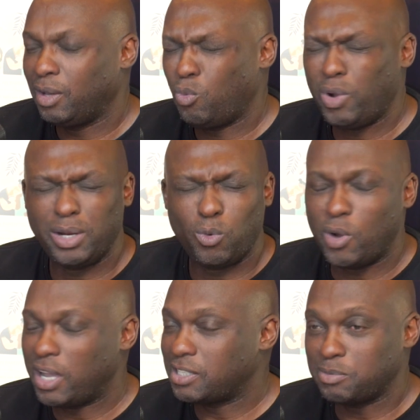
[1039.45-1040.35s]
What a
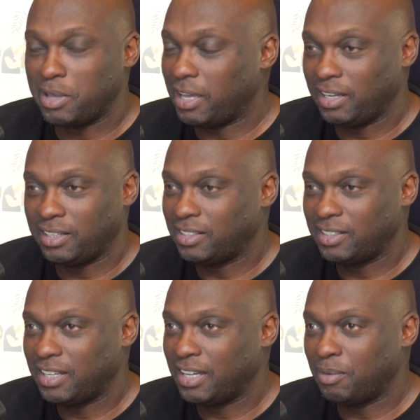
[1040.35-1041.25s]
wise man.
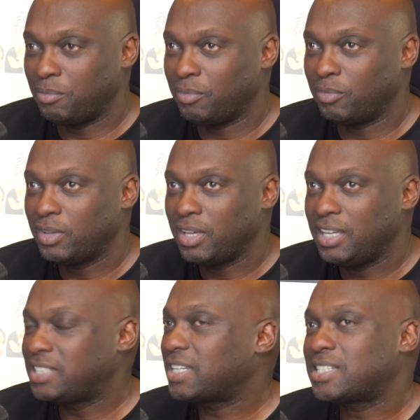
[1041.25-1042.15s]

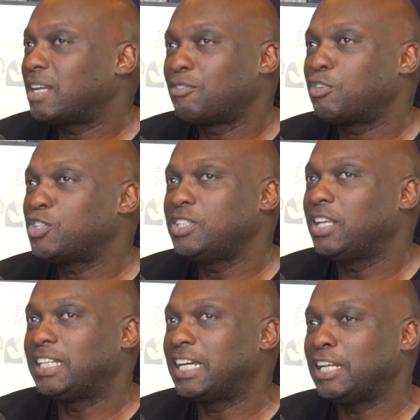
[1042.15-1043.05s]
It's just
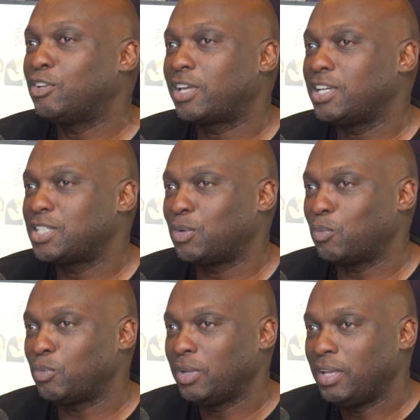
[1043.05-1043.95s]
unfortunate that
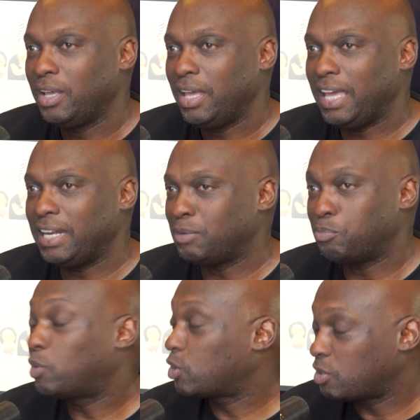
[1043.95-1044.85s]
education ended
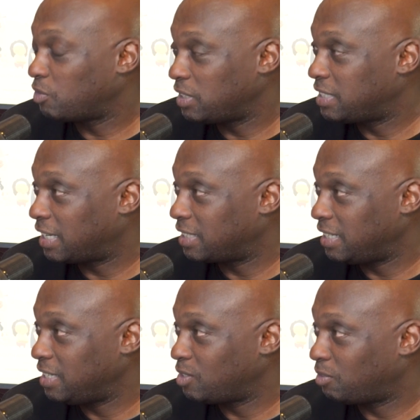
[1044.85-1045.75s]
because of the dark
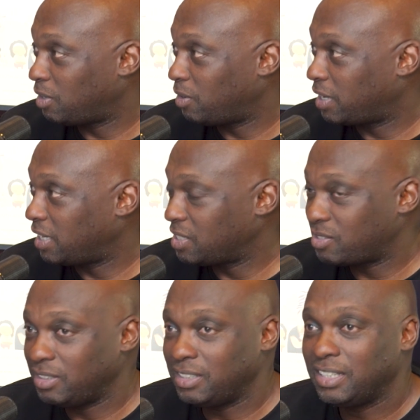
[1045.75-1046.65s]
days of our
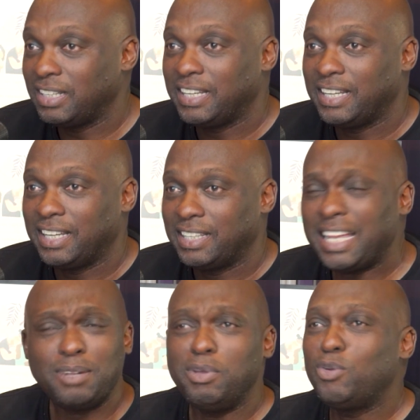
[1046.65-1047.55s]
country.
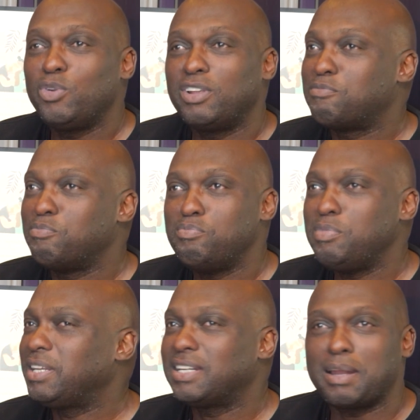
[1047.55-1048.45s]
That man would have
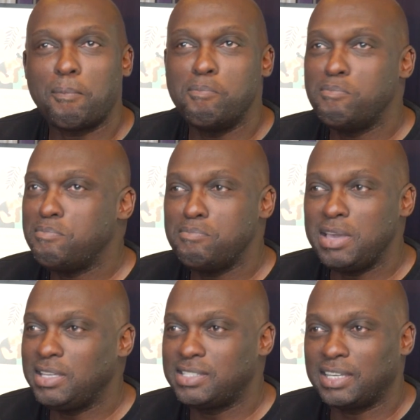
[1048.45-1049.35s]
made an
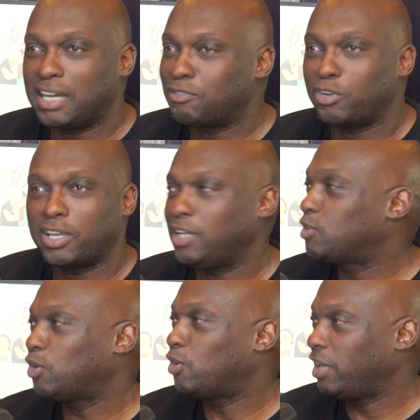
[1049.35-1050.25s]
amazing advocate
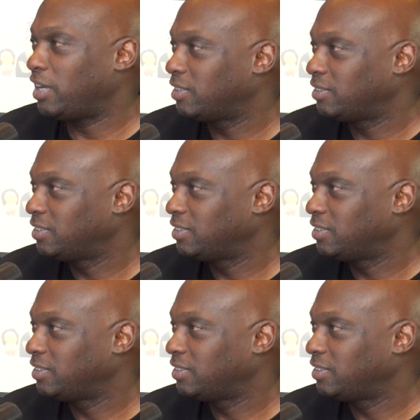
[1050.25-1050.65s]
or lawyer.